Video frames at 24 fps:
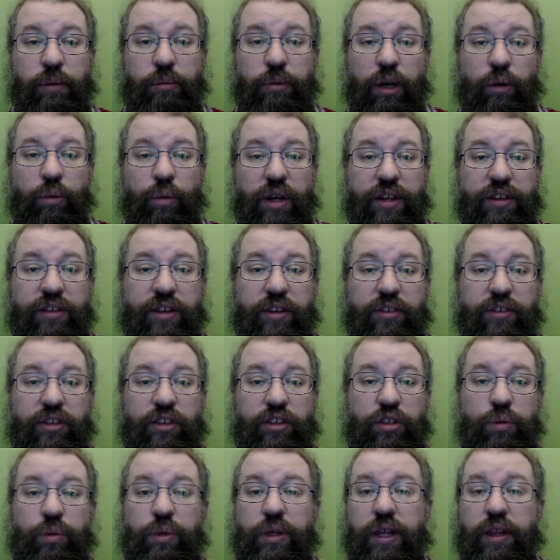by 1 doesn't
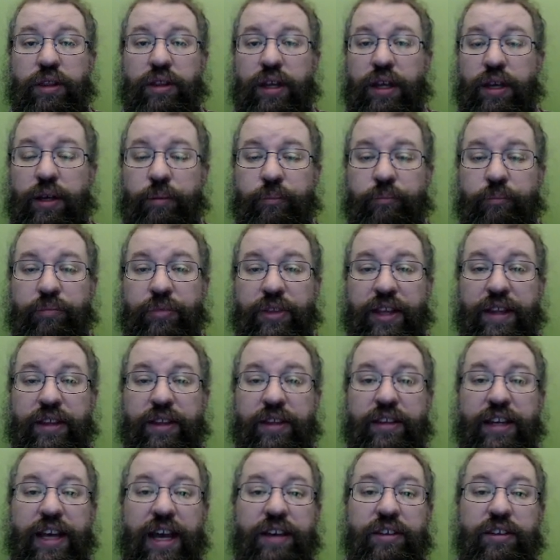do anything, and the
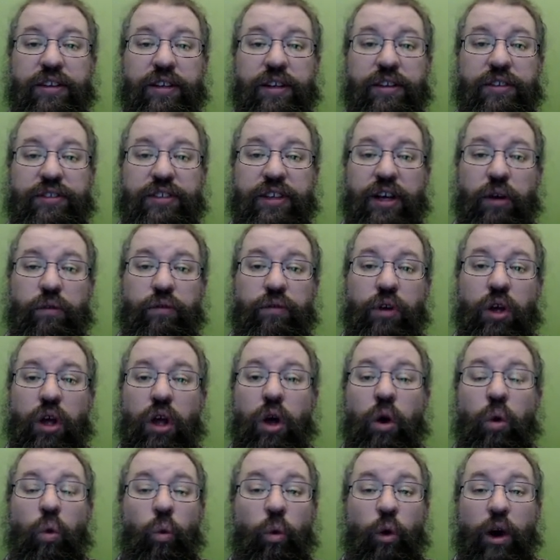tangent itself
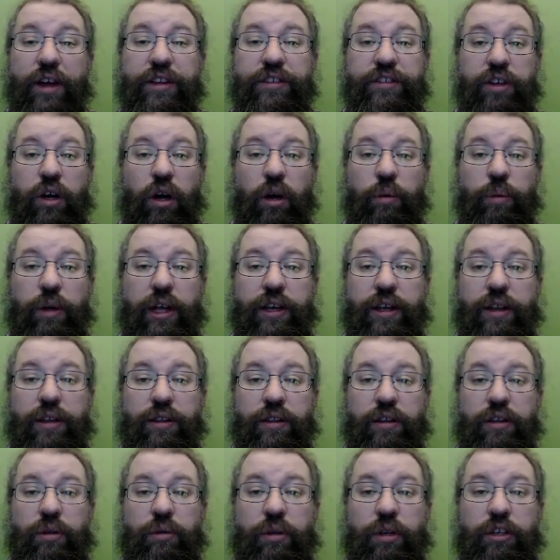was already the
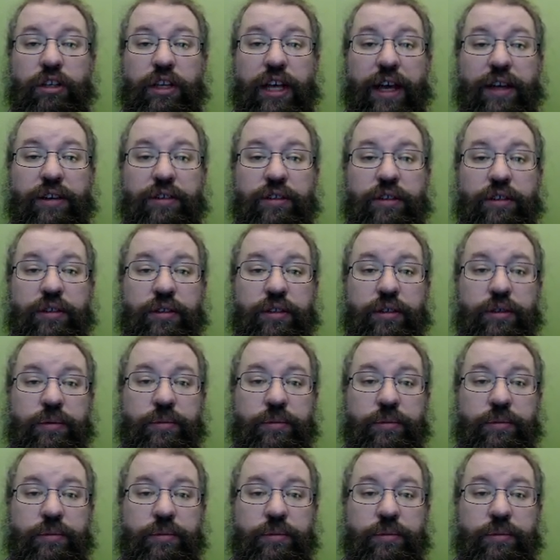unit tangent.